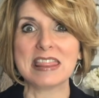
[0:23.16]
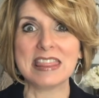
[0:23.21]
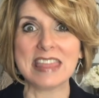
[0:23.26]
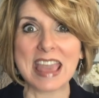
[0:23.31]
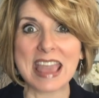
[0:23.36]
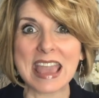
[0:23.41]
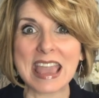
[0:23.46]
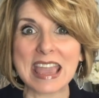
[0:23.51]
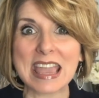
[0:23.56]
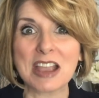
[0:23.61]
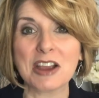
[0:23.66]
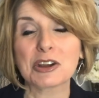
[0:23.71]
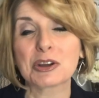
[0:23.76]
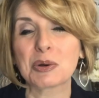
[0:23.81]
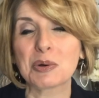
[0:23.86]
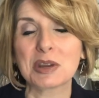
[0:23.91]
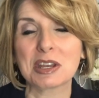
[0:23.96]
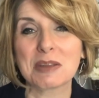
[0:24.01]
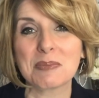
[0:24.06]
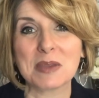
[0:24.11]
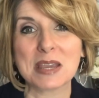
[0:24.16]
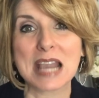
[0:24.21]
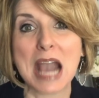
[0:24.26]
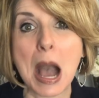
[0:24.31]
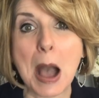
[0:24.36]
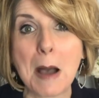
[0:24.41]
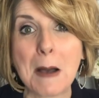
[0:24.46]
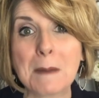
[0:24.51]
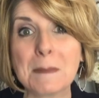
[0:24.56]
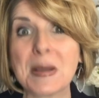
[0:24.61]
they are going to
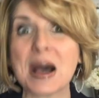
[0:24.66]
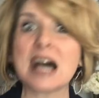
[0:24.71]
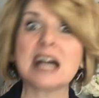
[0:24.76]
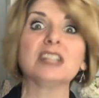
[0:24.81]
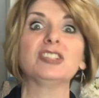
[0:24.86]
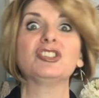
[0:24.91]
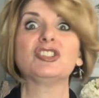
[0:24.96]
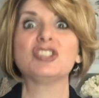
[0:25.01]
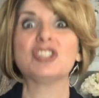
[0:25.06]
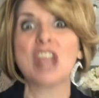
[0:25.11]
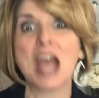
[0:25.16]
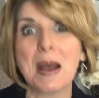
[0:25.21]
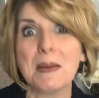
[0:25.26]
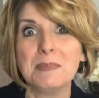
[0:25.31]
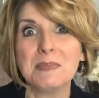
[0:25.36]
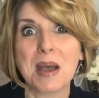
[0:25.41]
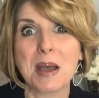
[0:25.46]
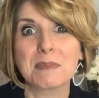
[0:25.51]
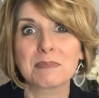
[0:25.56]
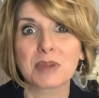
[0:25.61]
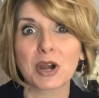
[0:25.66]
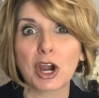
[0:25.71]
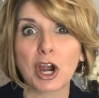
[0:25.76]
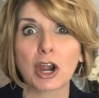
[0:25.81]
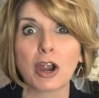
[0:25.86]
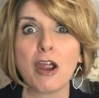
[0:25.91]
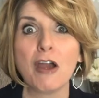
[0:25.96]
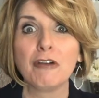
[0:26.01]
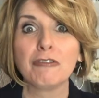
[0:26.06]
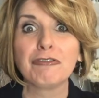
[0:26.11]
become a GEM
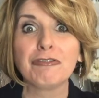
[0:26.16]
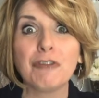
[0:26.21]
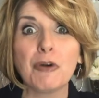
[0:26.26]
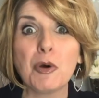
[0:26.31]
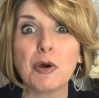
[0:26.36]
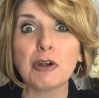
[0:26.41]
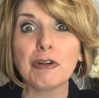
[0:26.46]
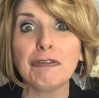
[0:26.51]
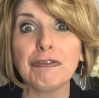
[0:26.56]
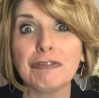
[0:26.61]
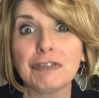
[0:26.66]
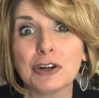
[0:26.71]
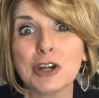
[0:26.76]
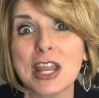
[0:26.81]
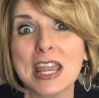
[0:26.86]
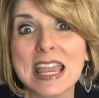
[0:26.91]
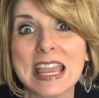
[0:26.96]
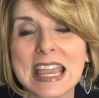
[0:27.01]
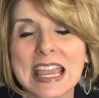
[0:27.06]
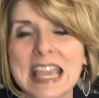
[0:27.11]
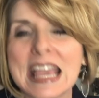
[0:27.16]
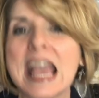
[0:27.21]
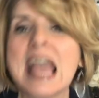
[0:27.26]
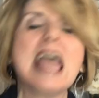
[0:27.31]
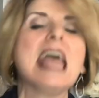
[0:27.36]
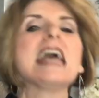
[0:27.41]
member for free